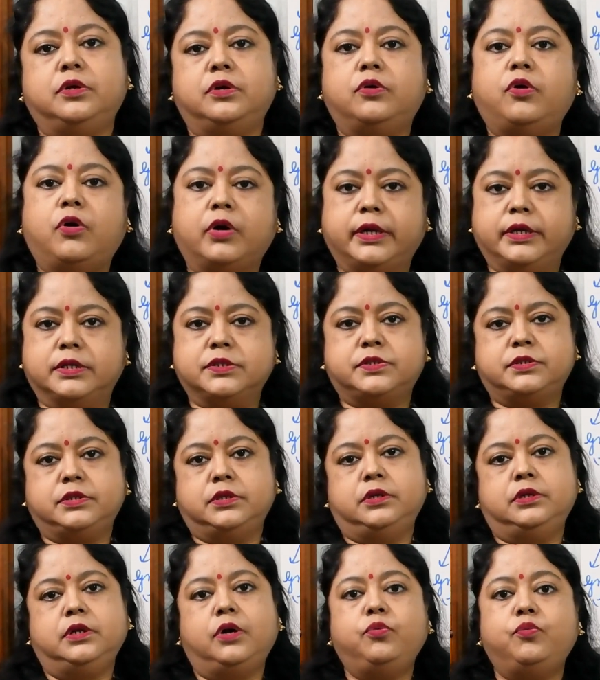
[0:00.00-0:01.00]

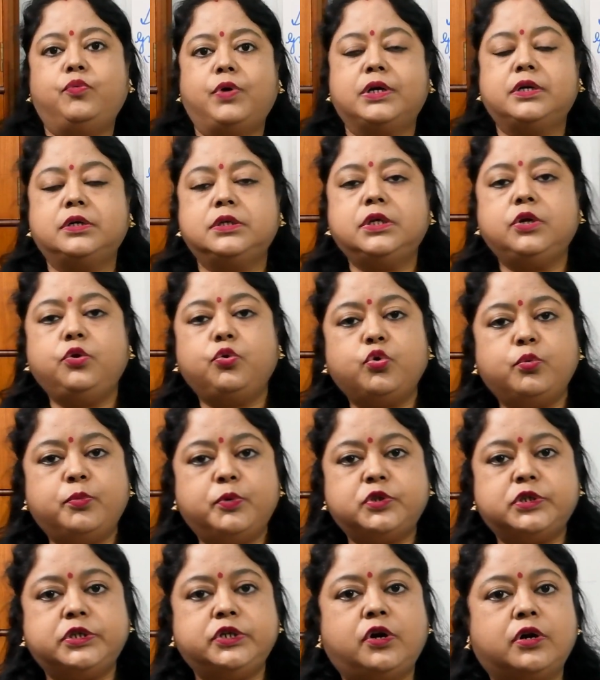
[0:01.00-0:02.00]
organs. Now, what are the
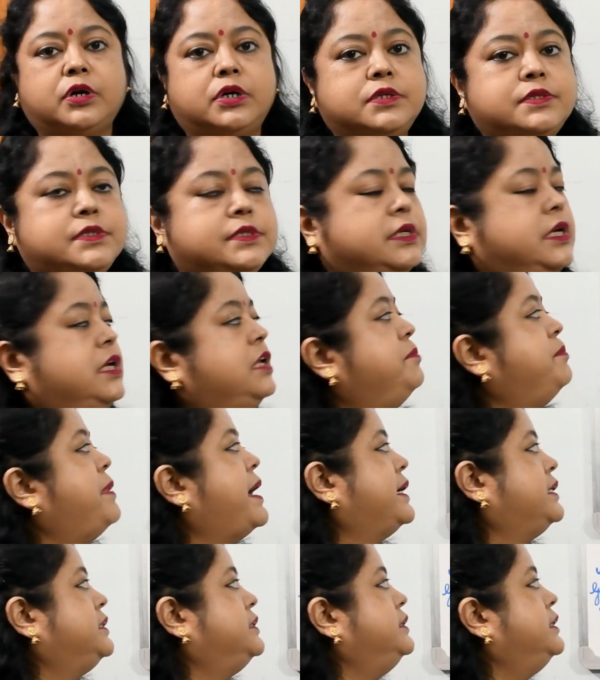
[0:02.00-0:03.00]
locomotory organs? In
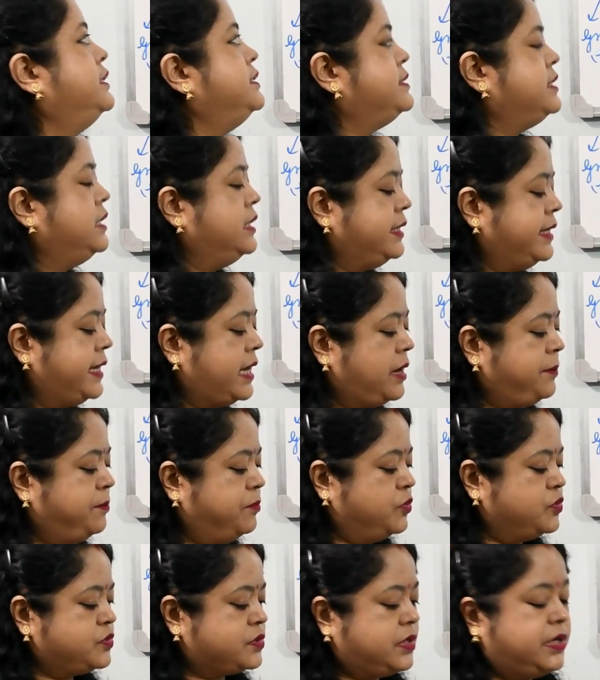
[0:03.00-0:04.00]
bacterial cells, they have
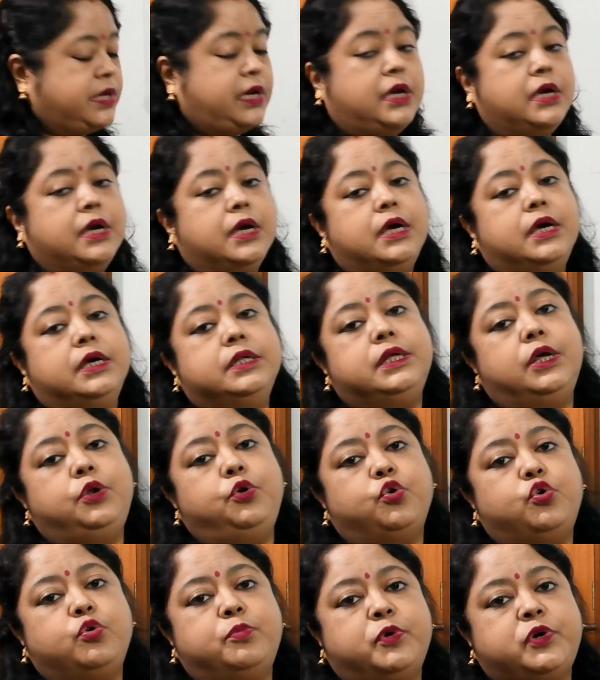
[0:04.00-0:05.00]
mostly the
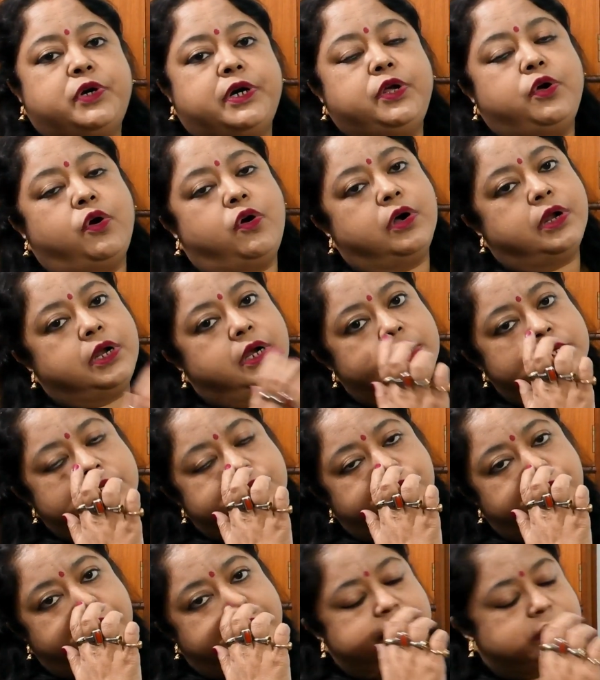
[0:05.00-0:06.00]
locomotory organ is
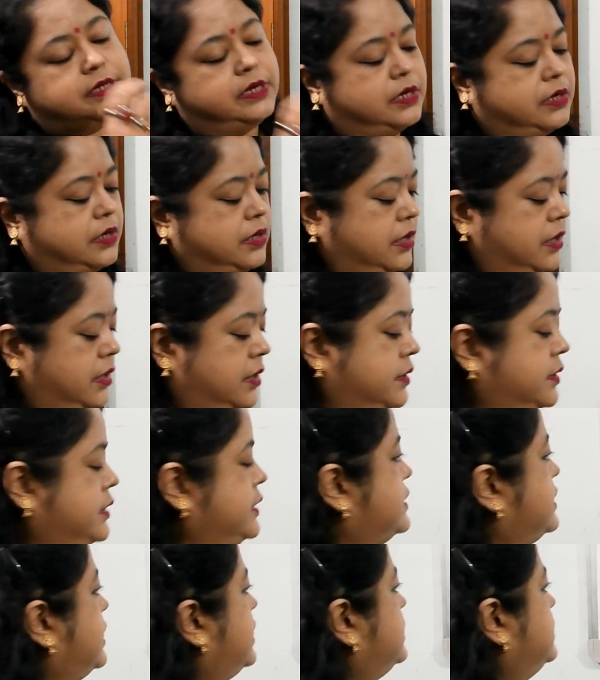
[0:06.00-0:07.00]
flagella.
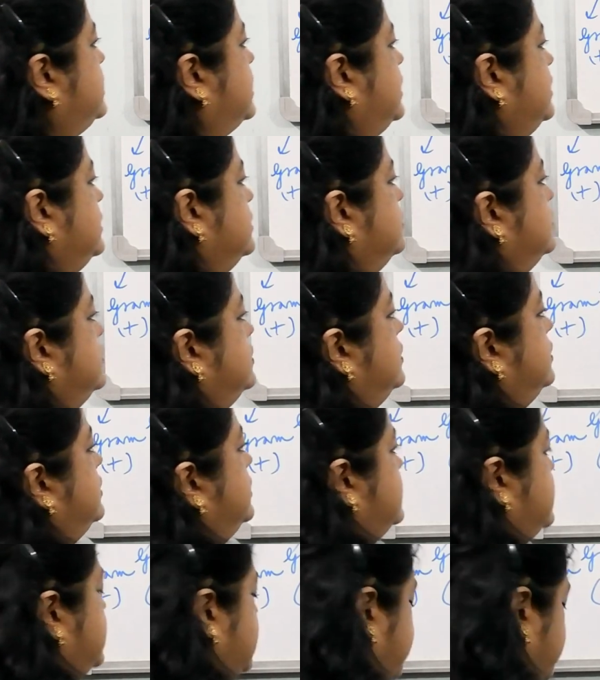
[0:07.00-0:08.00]
These are the,
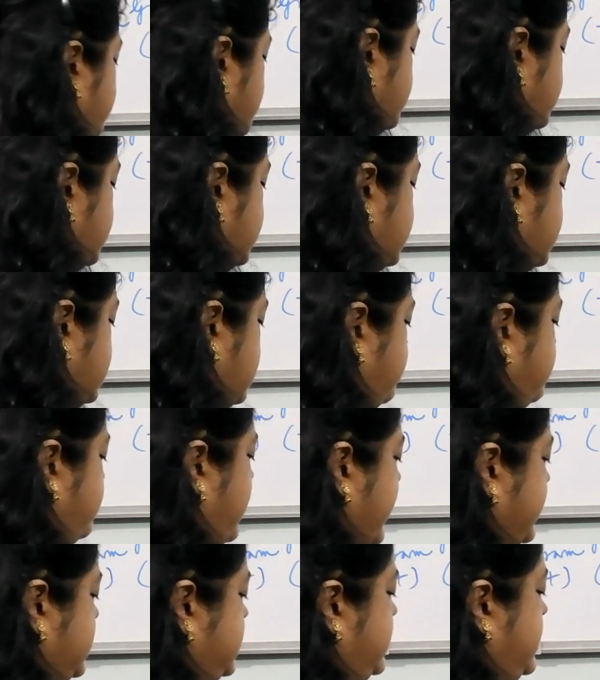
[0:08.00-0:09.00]
suppose this is a
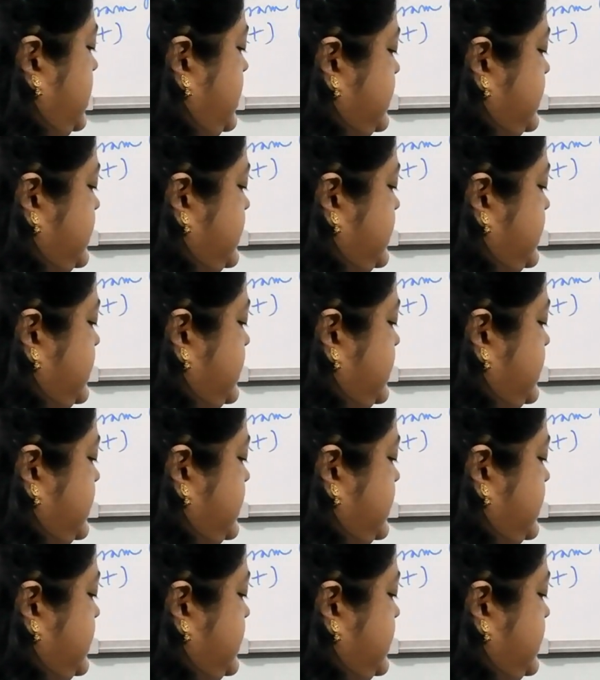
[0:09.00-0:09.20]
bacterial